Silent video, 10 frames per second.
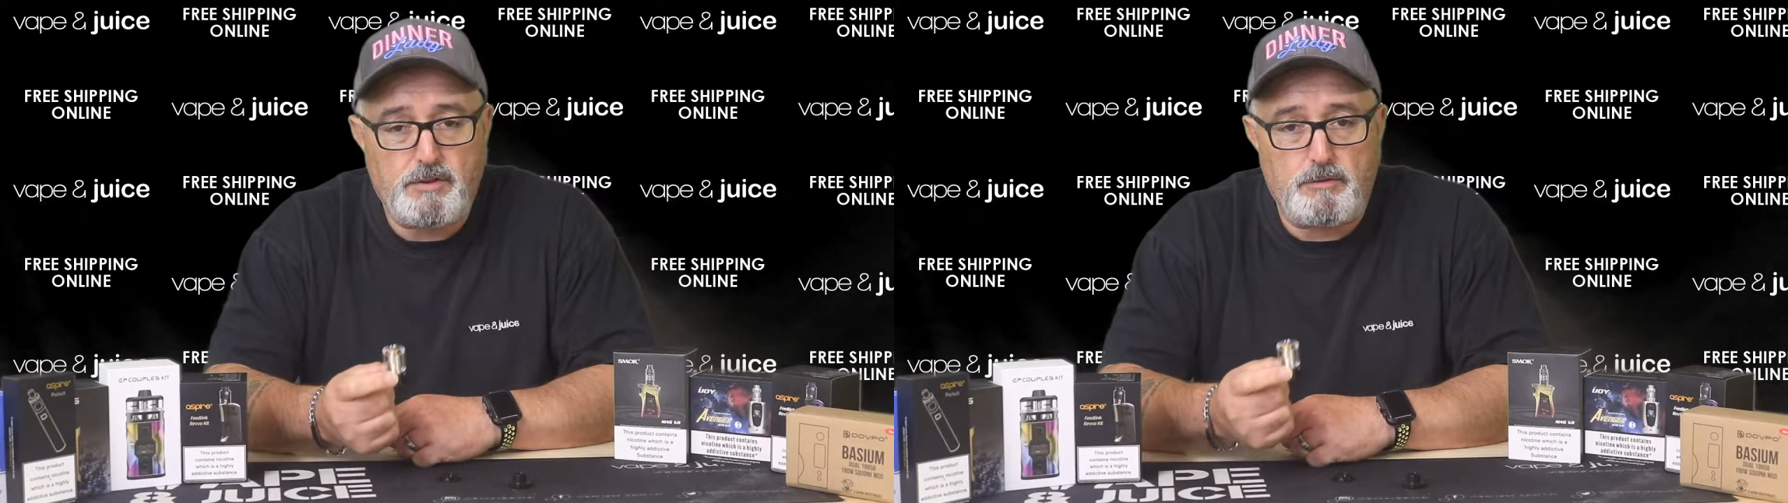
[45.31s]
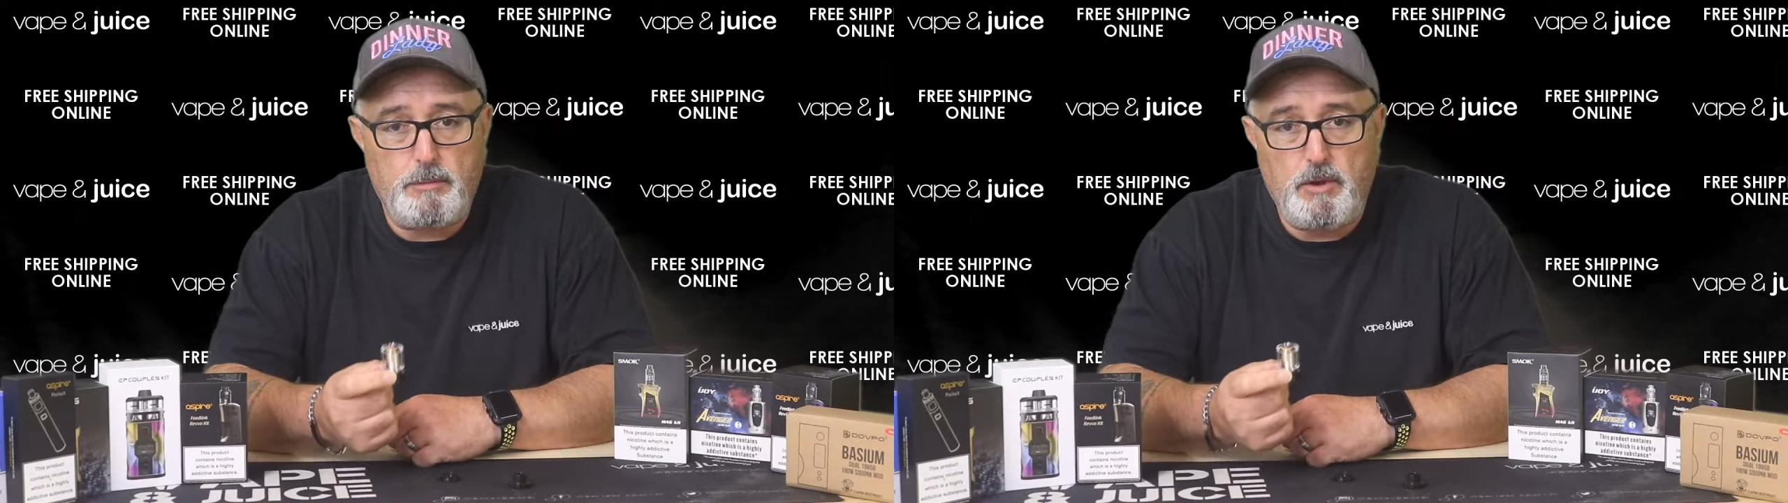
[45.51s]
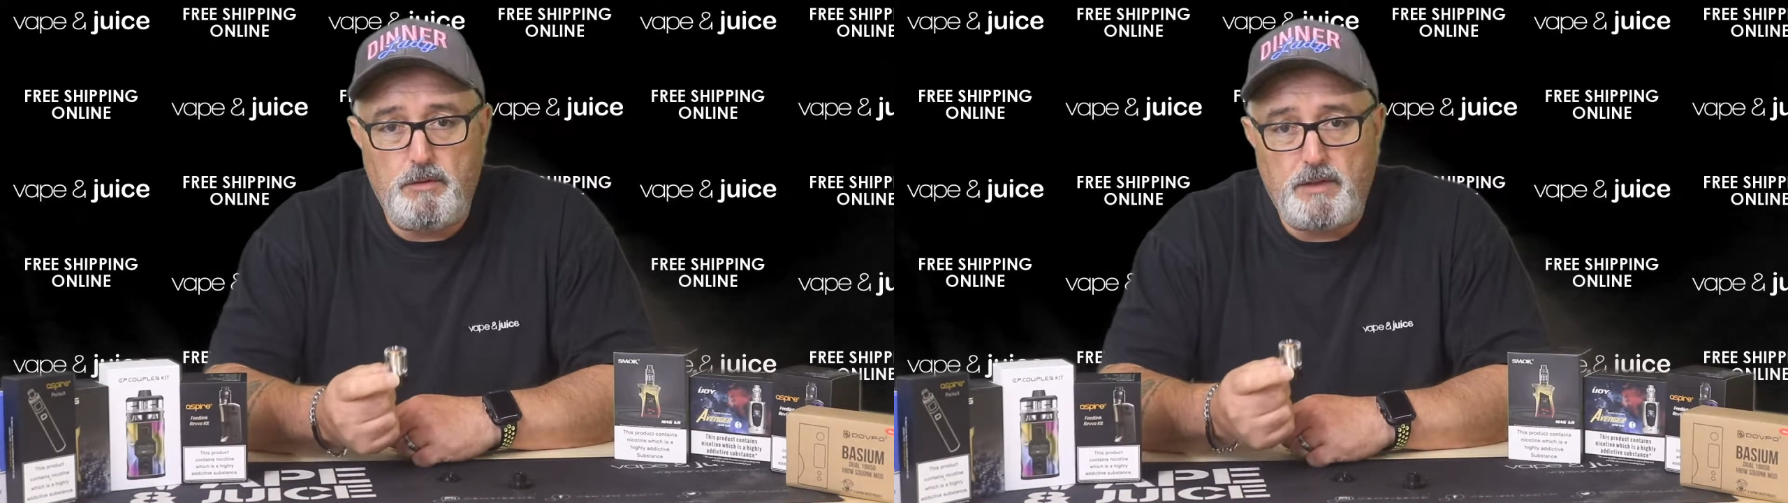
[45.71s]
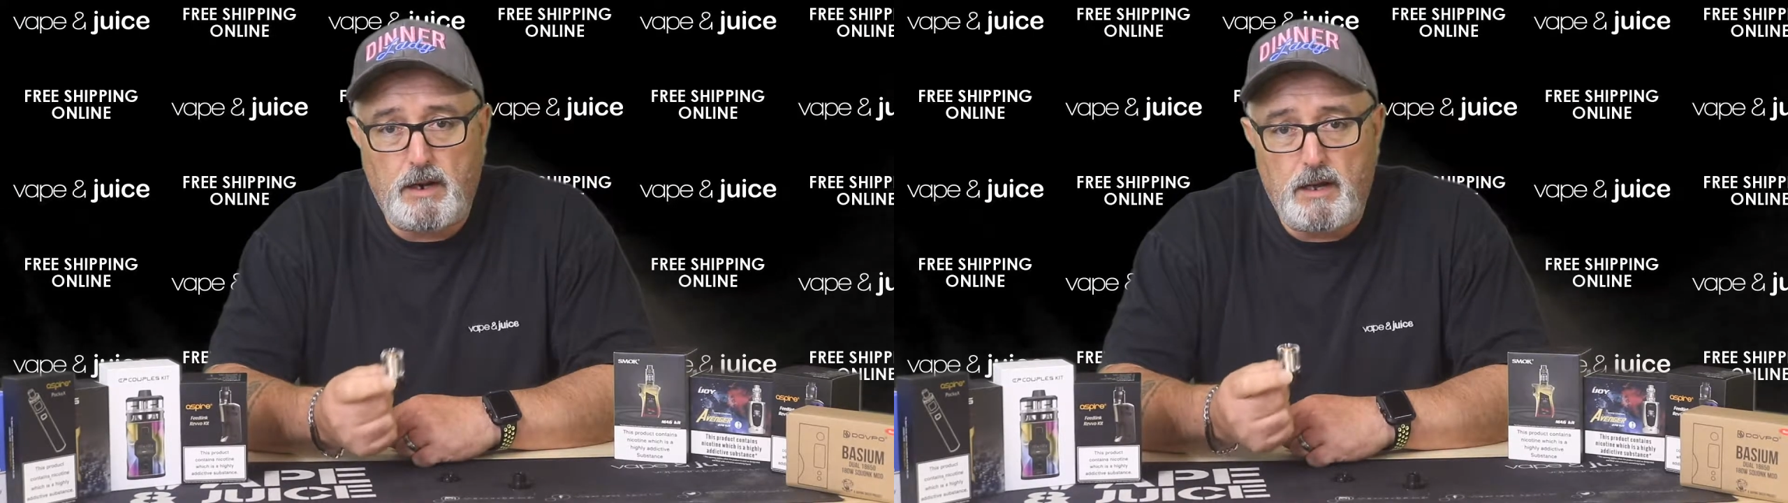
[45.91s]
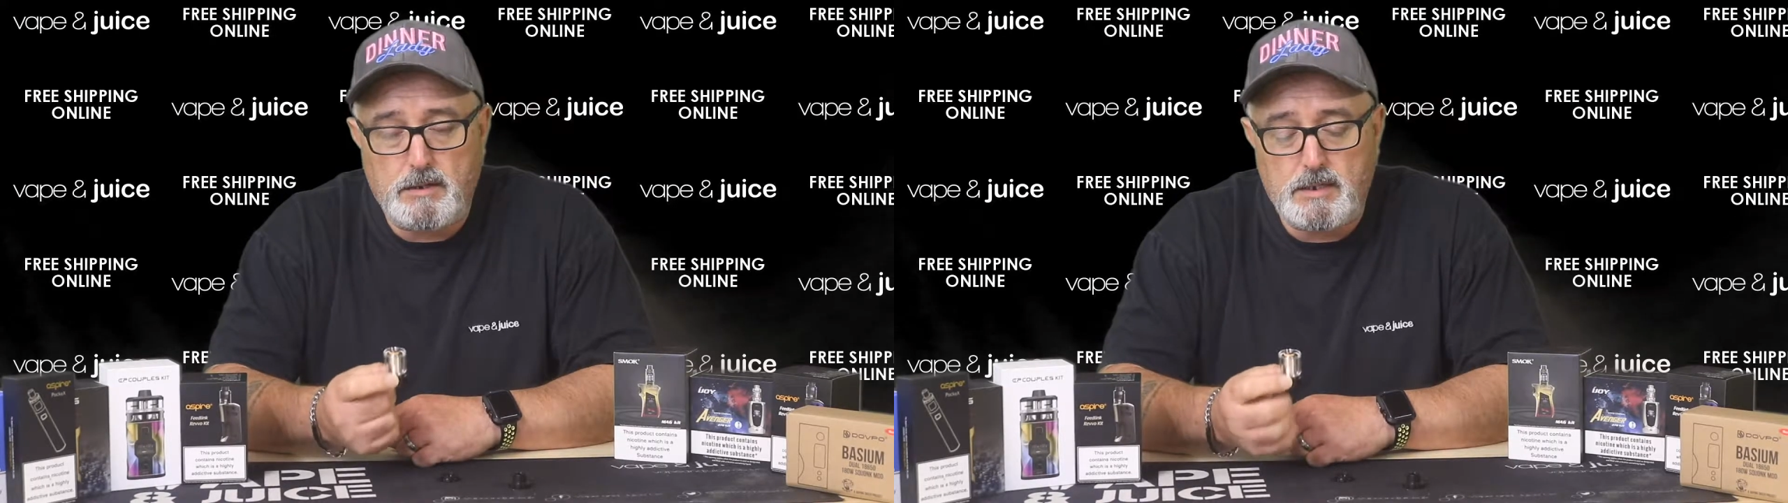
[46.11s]
to remove the
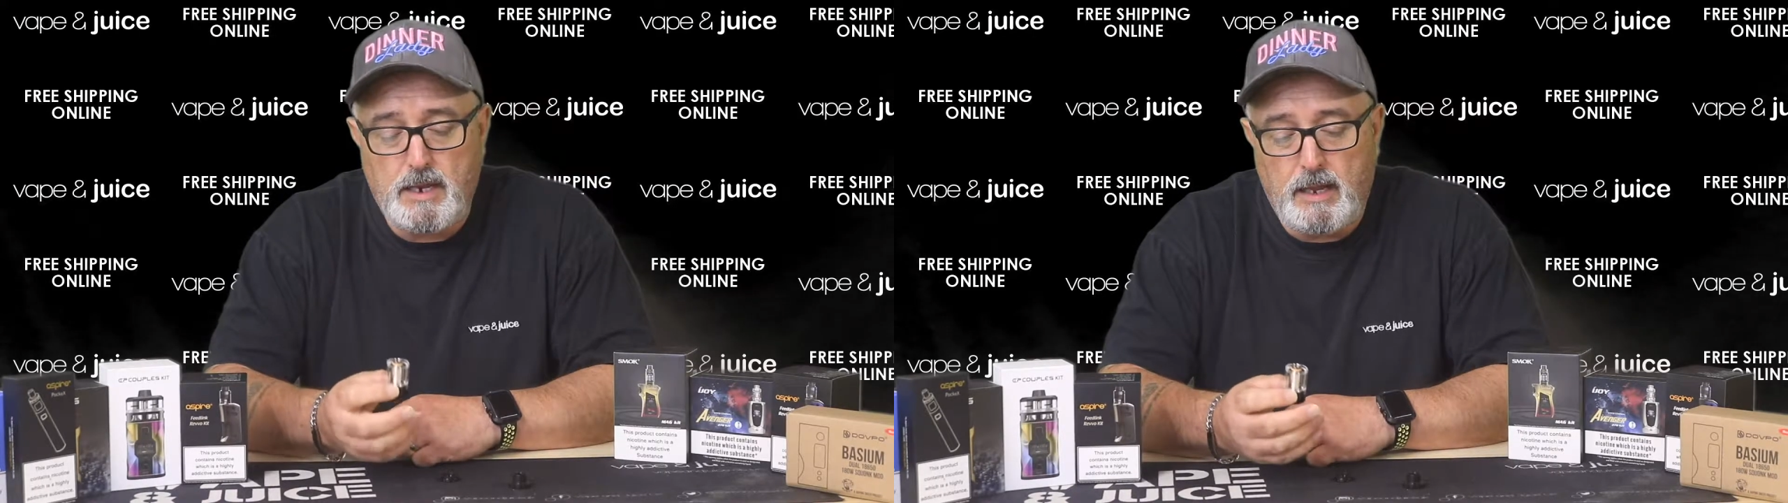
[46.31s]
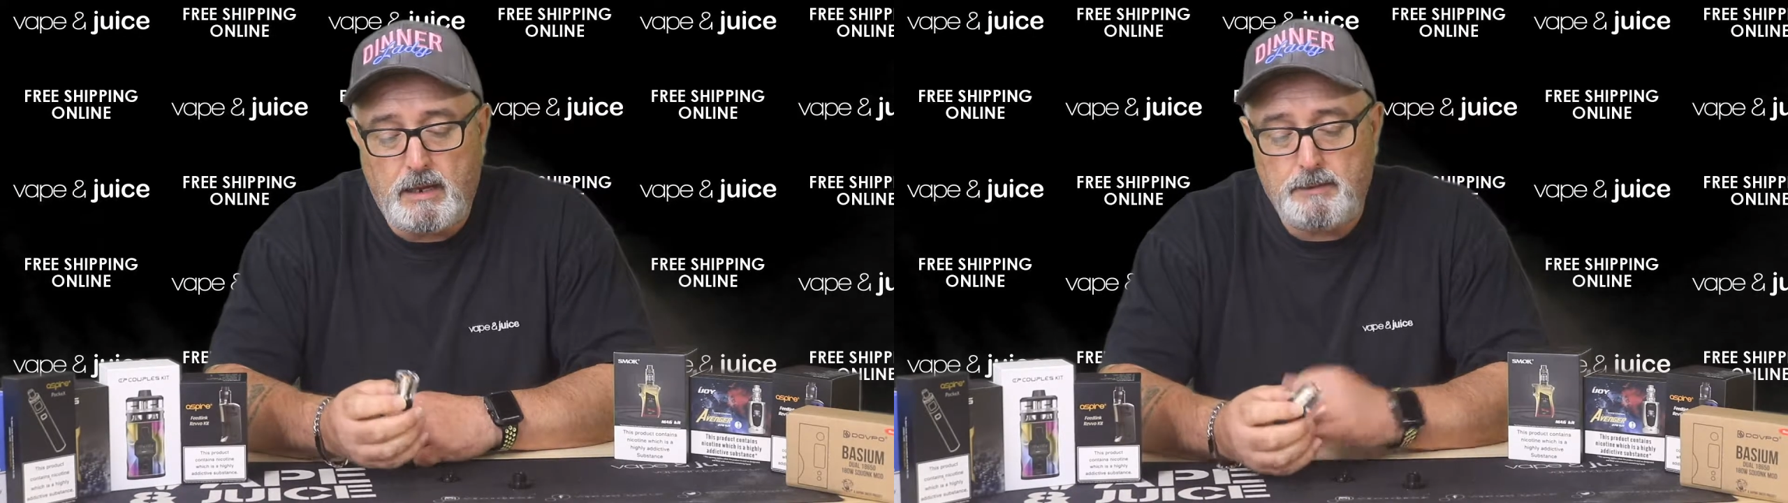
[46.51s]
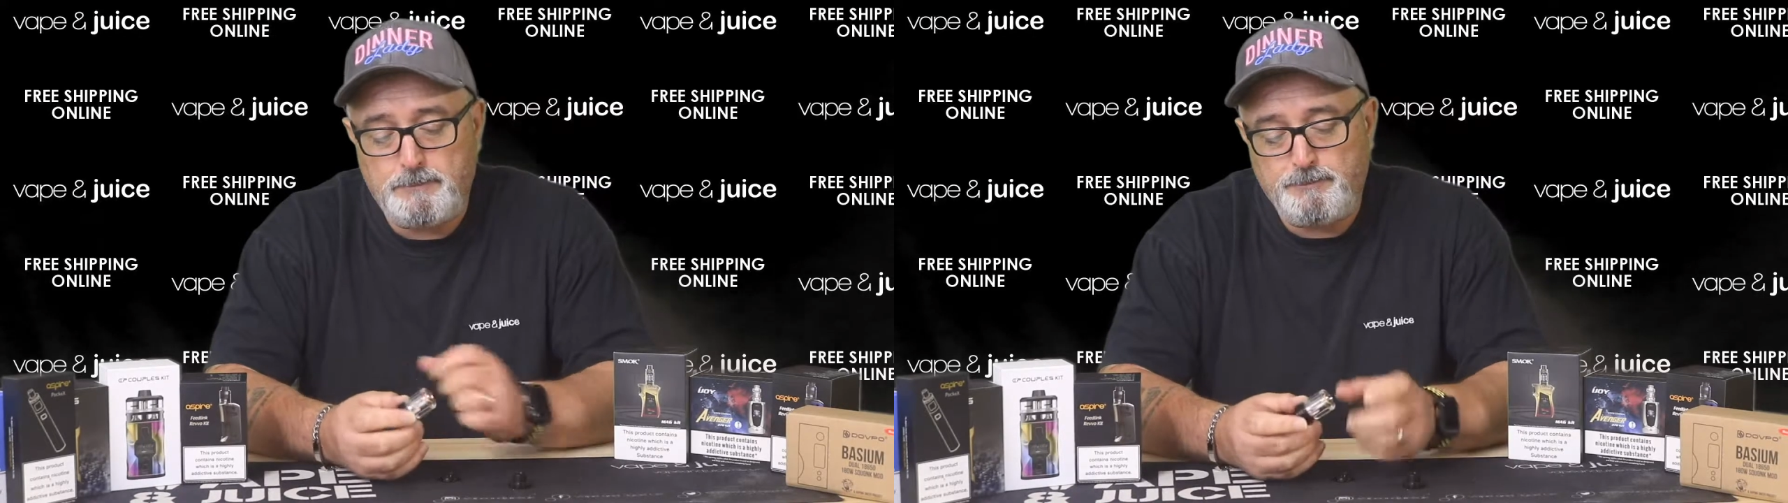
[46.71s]
glass tank.